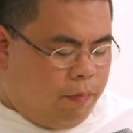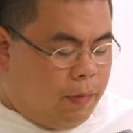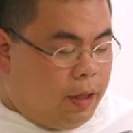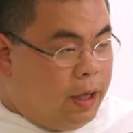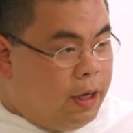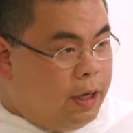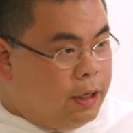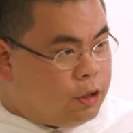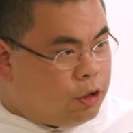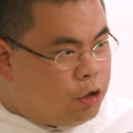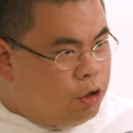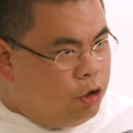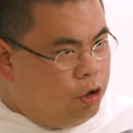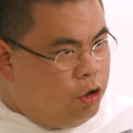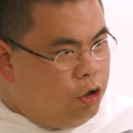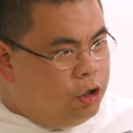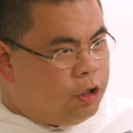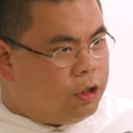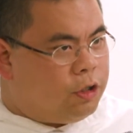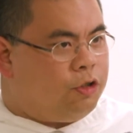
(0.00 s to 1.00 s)
It is
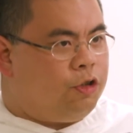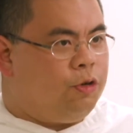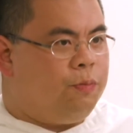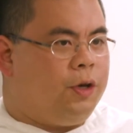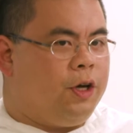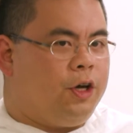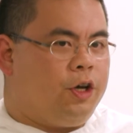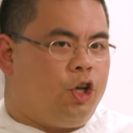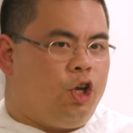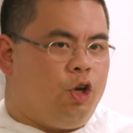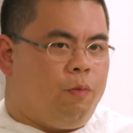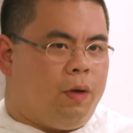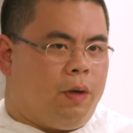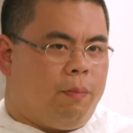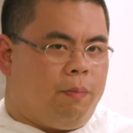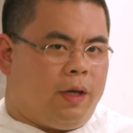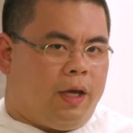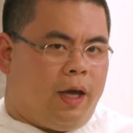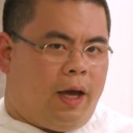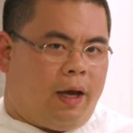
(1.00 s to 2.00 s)
good to be a human
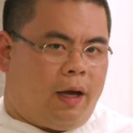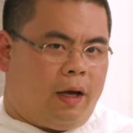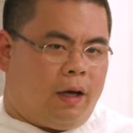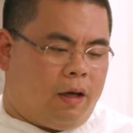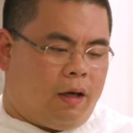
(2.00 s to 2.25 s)
being.